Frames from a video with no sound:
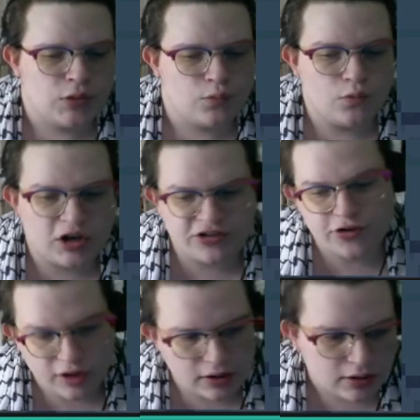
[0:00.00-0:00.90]
which
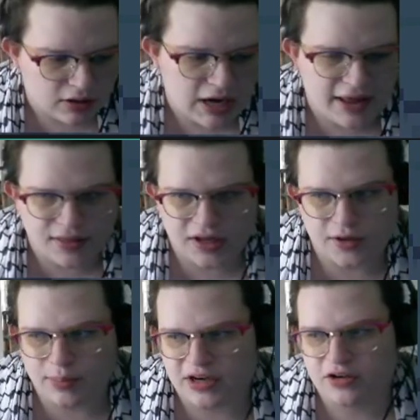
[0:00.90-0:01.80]
I think you
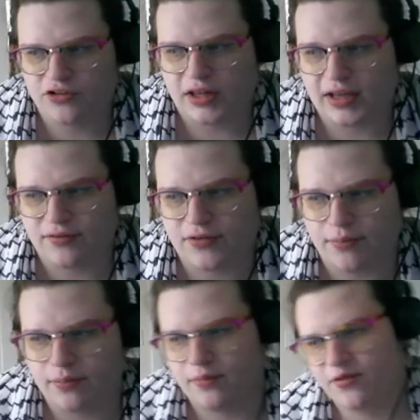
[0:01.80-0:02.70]
potentially get
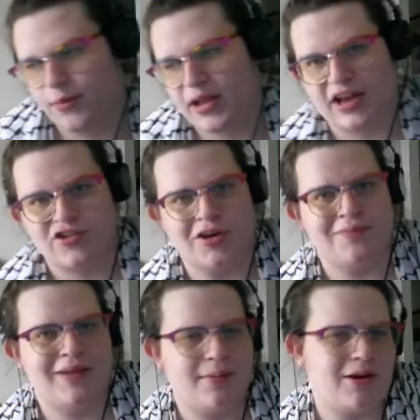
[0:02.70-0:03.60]
from catching.
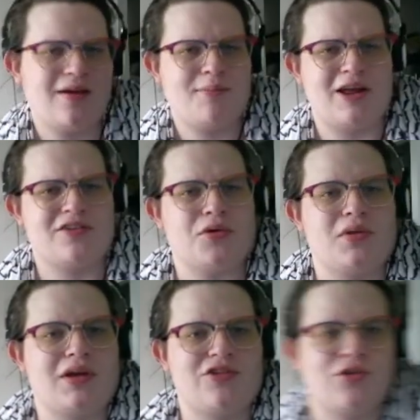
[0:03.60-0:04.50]
I'm not
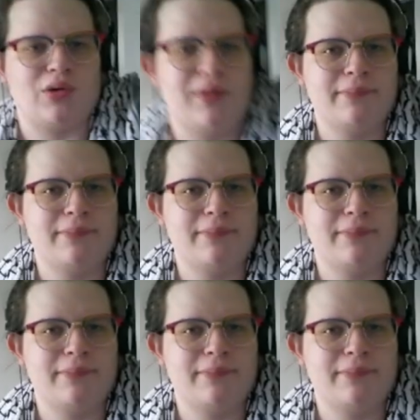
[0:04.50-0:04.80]
totally sure.